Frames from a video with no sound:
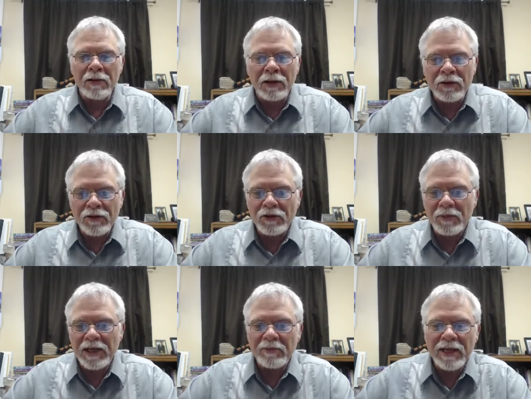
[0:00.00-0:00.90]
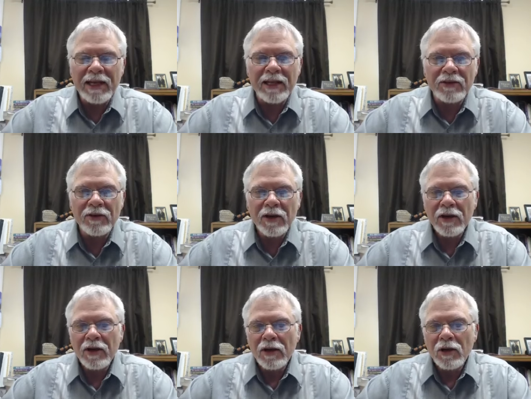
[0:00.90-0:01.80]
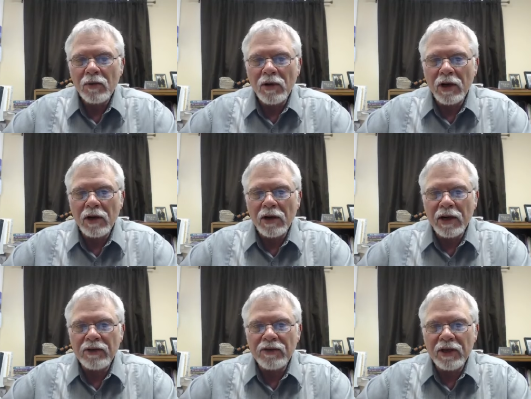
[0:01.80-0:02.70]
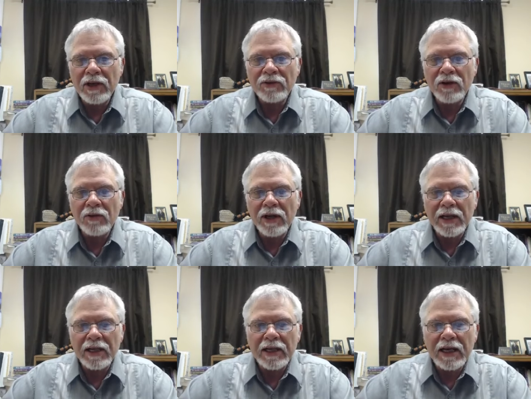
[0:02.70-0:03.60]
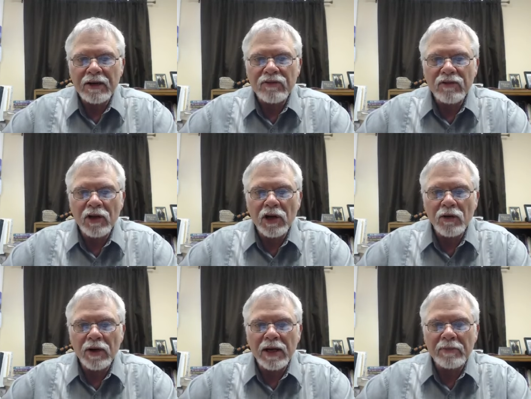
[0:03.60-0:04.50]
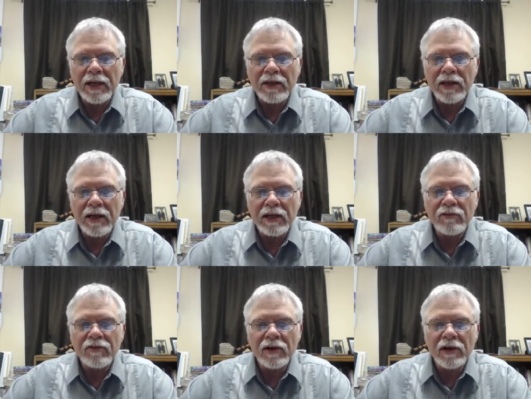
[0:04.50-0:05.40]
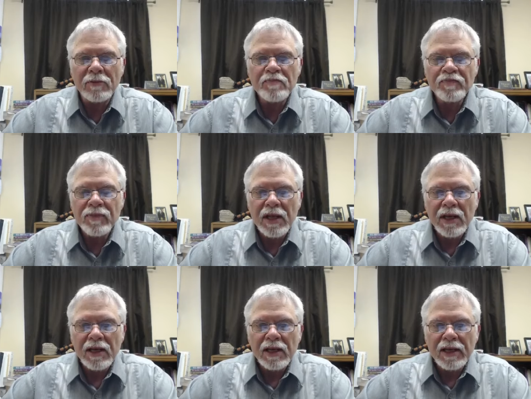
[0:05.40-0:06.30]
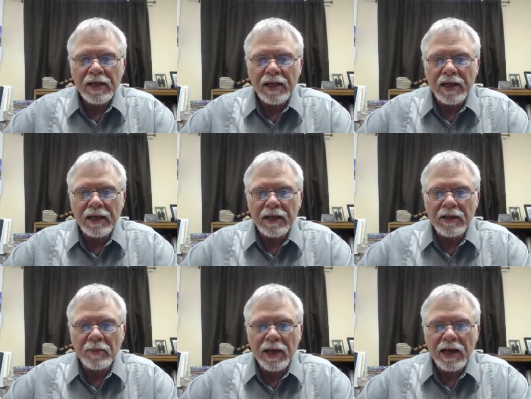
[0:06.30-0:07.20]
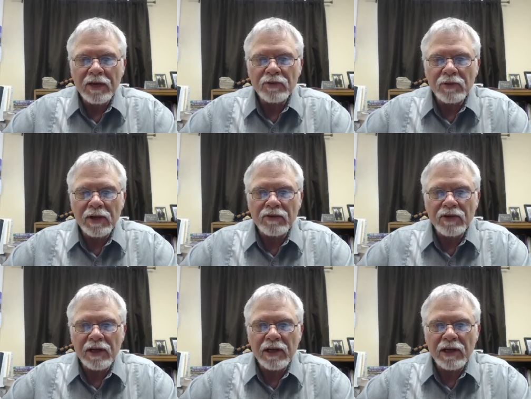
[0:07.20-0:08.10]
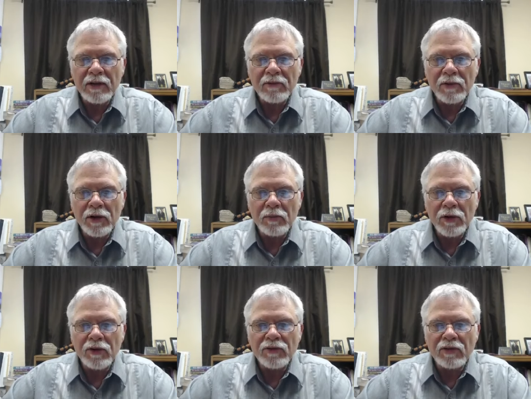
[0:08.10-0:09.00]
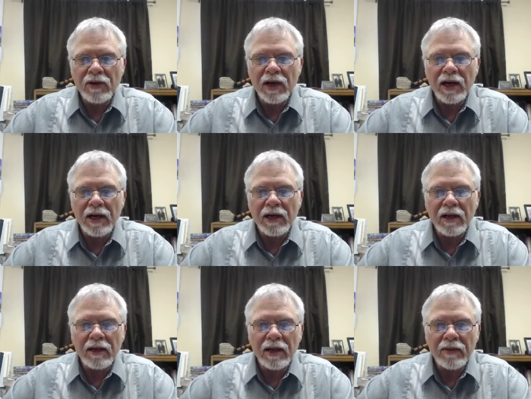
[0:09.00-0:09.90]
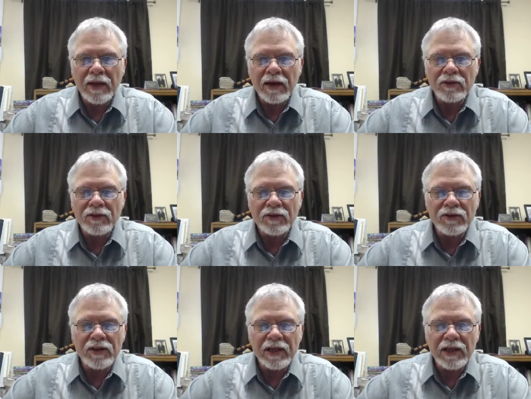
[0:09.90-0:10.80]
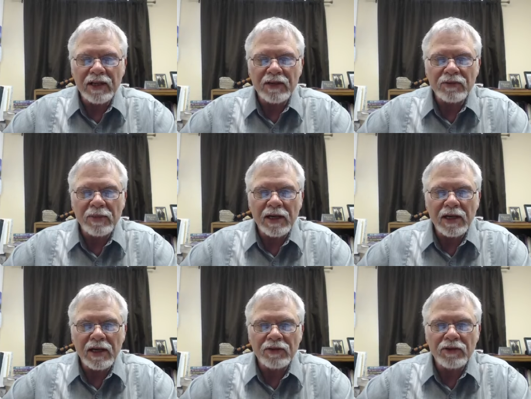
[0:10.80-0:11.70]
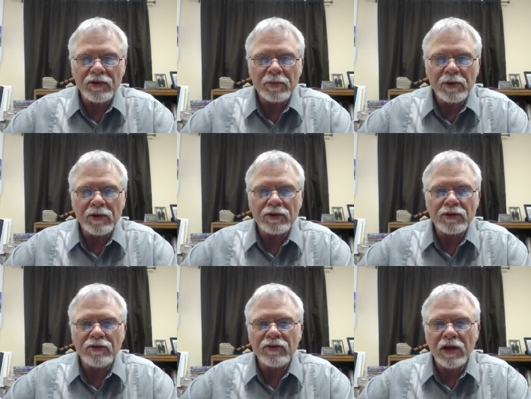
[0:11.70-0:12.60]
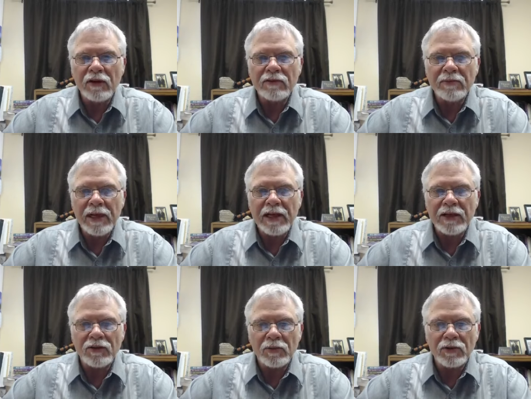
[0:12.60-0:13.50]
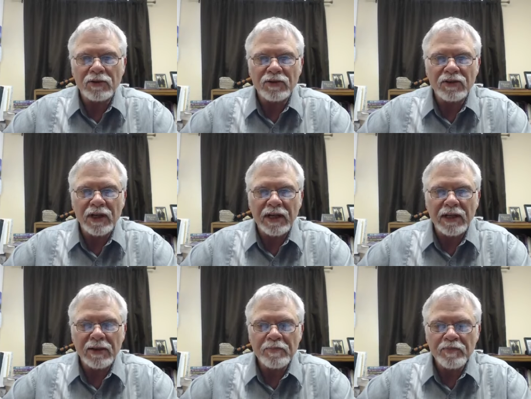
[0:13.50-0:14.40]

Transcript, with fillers: excuse me, in meetings where I see us going in and out of flow or not maintaining flow. And in the past, when I've seen real moves of God and uh, that are sustained, it's because the spiritual flow of meetings were sustained.